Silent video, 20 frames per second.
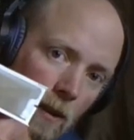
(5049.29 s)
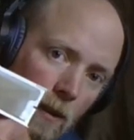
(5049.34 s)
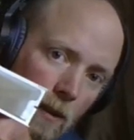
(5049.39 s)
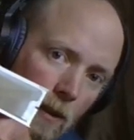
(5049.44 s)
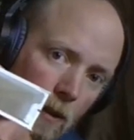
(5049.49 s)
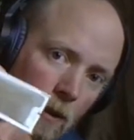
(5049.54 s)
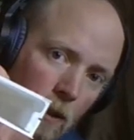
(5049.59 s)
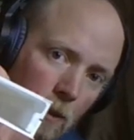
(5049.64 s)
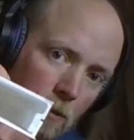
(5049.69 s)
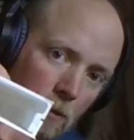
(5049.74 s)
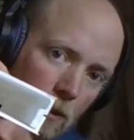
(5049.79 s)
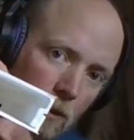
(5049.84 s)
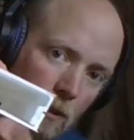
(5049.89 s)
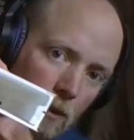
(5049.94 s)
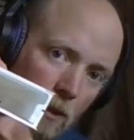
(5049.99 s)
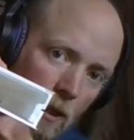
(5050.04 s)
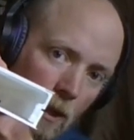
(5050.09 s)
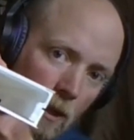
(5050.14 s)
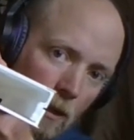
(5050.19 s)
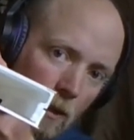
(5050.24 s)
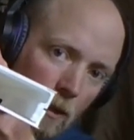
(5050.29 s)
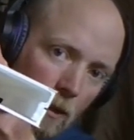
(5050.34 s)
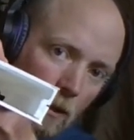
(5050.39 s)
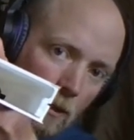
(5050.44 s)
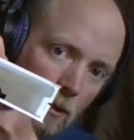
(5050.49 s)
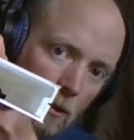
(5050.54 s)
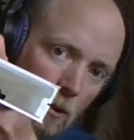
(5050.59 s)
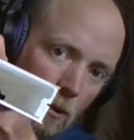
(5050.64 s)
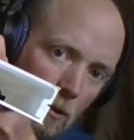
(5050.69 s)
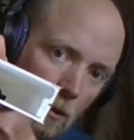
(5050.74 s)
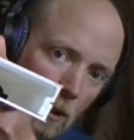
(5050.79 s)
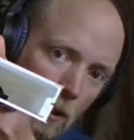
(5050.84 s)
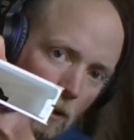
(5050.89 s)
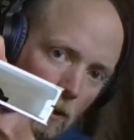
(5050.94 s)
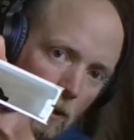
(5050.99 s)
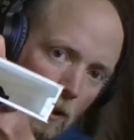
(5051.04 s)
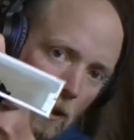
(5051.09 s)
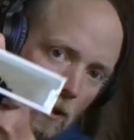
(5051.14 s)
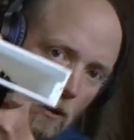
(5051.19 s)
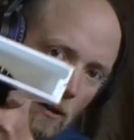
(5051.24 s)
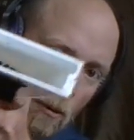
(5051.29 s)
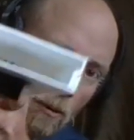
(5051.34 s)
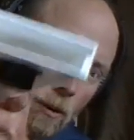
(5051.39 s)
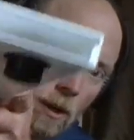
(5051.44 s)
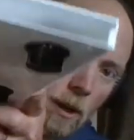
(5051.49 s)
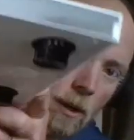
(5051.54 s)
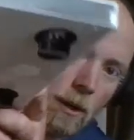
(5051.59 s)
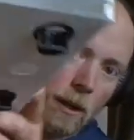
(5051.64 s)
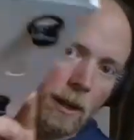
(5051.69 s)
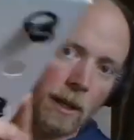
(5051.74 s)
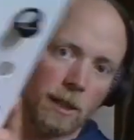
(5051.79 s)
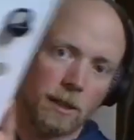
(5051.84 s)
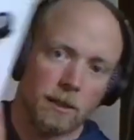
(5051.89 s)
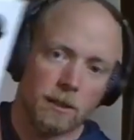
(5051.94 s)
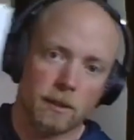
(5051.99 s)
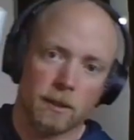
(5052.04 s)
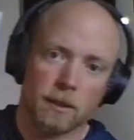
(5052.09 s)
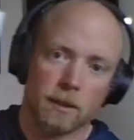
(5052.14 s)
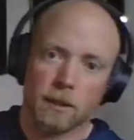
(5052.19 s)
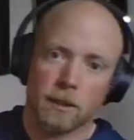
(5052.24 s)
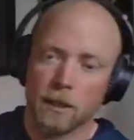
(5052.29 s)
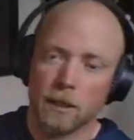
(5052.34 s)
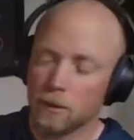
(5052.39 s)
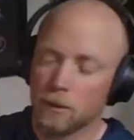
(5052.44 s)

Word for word: The cups extend into it, and then the water catches on that.